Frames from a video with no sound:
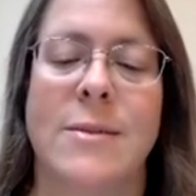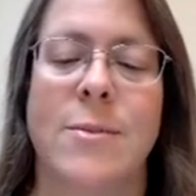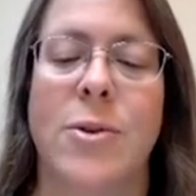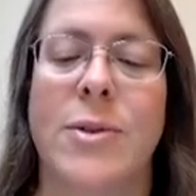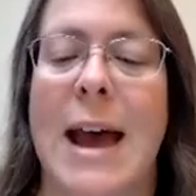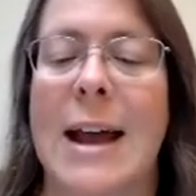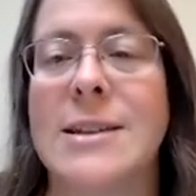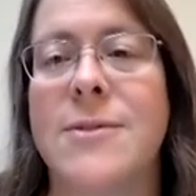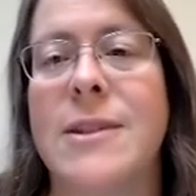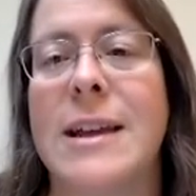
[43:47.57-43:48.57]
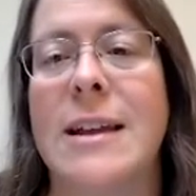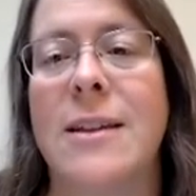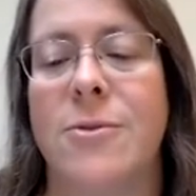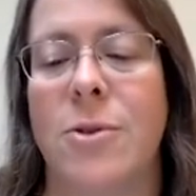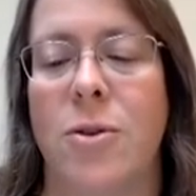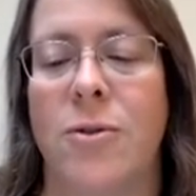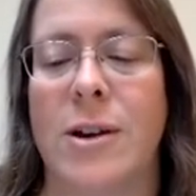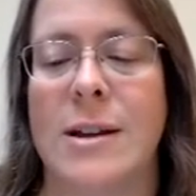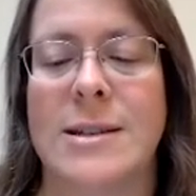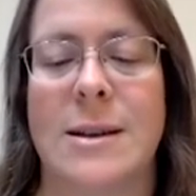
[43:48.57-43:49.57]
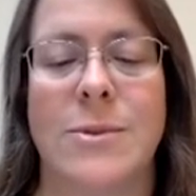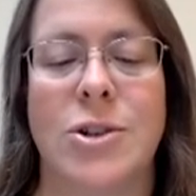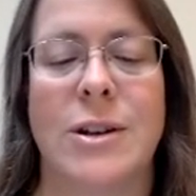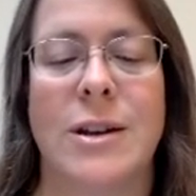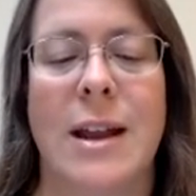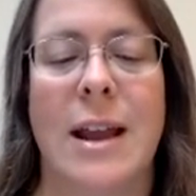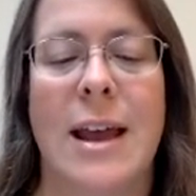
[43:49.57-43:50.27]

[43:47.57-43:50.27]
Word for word: both actively through overconsumption